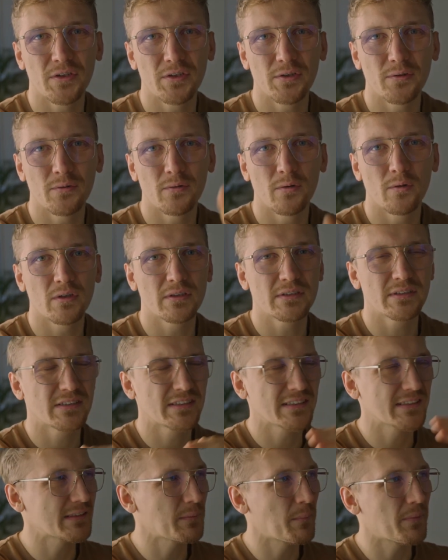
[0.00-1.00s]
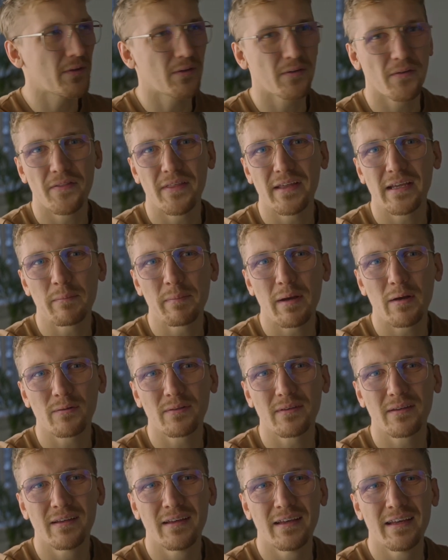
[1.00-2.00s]
you, or just something to think
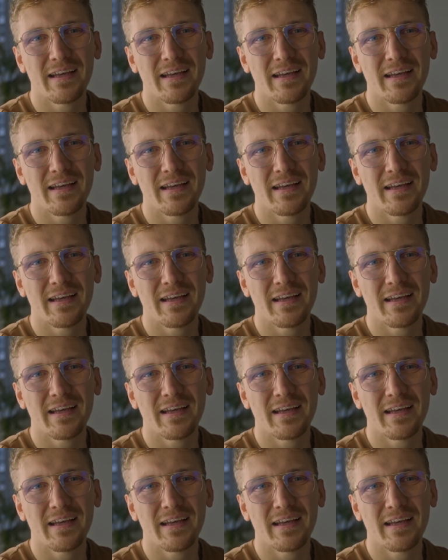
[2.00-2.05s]
about.